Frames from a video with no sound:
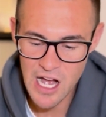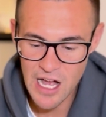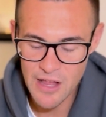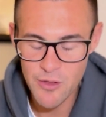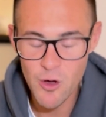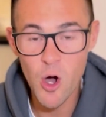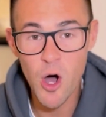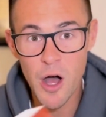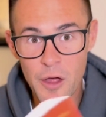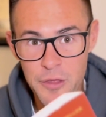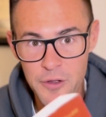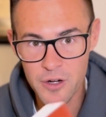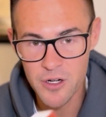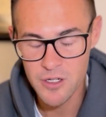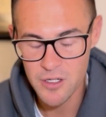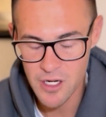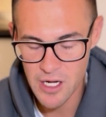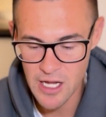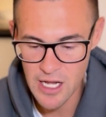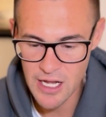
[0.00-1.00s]
the
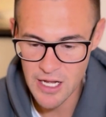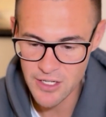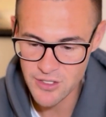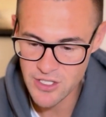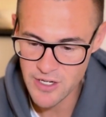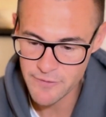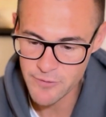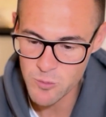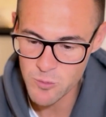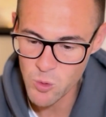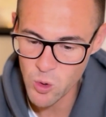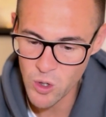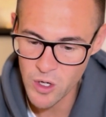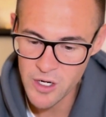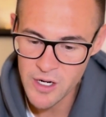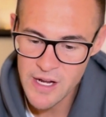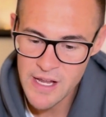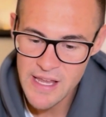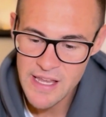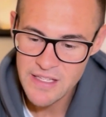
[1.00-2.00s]
author, Geoffrey Moore,
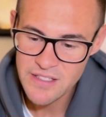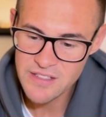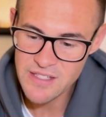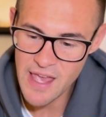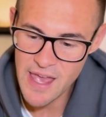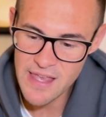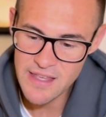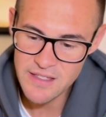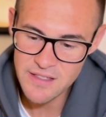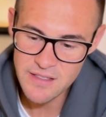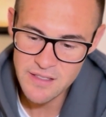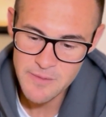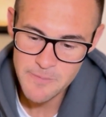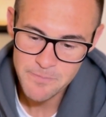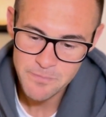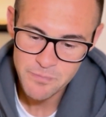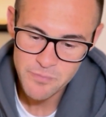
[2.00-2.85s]
says,